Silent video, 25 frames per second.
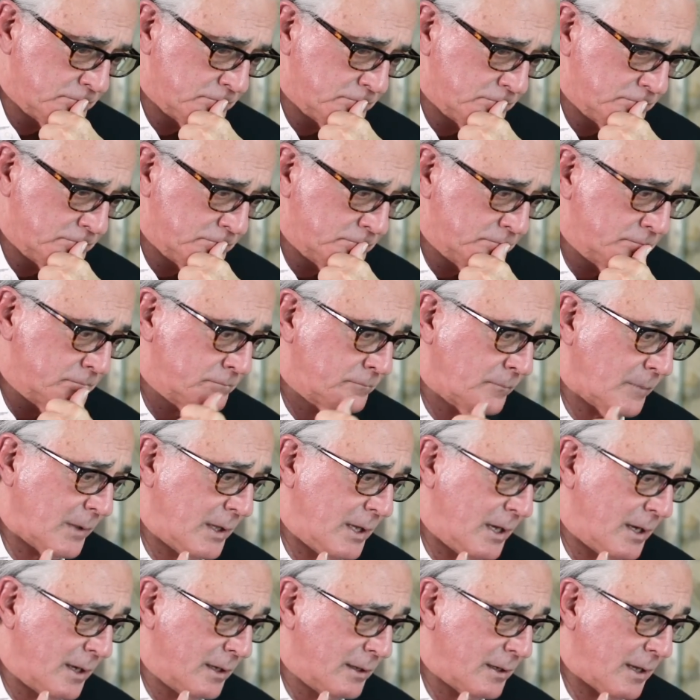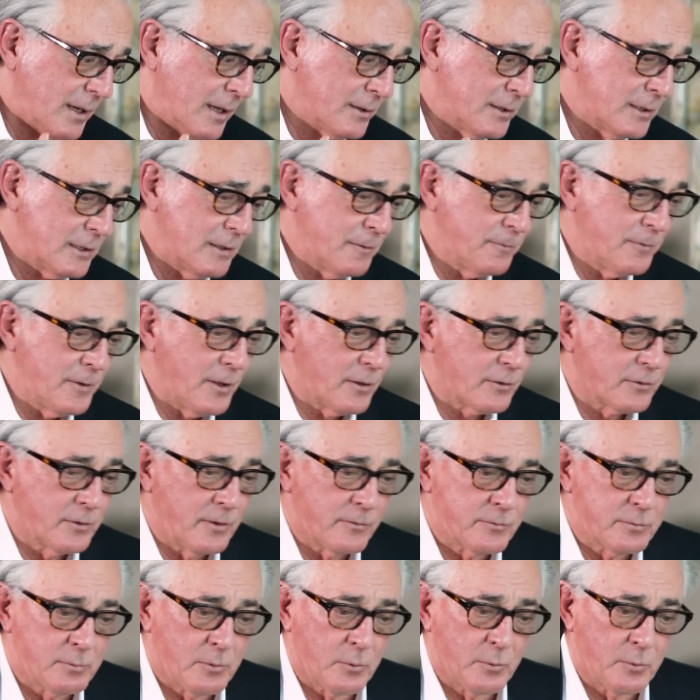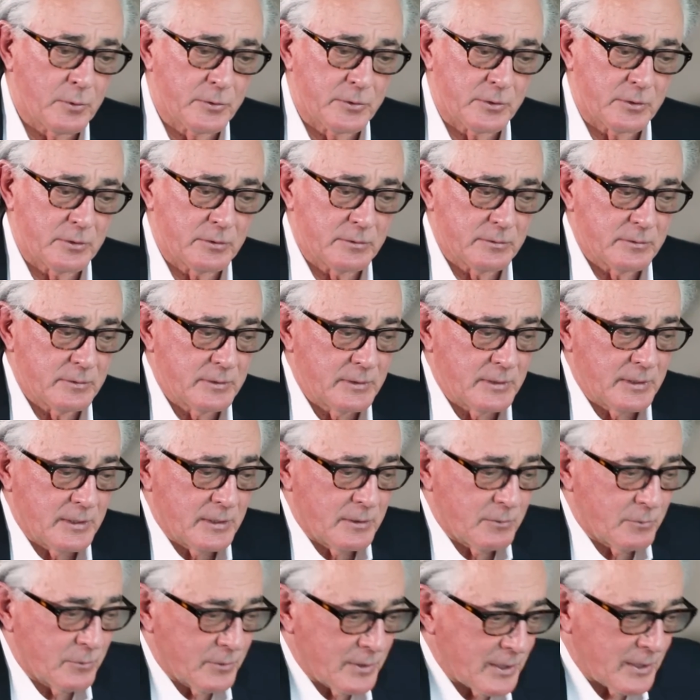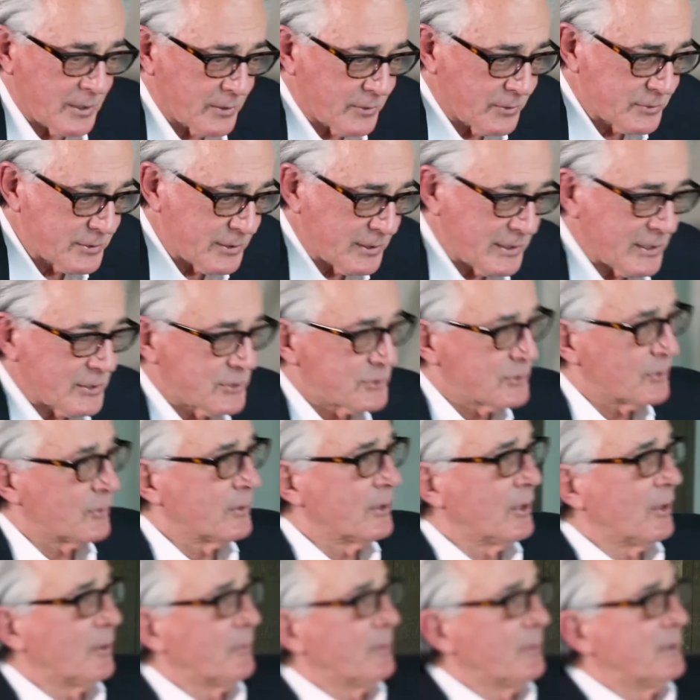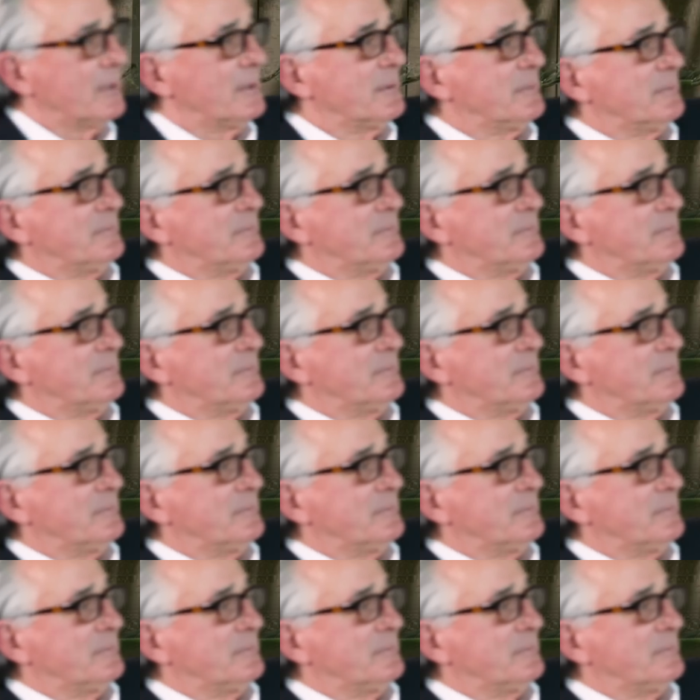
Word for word: Mm, yeah, I think he felt comfortable with her. We're not going to tell that story, are we?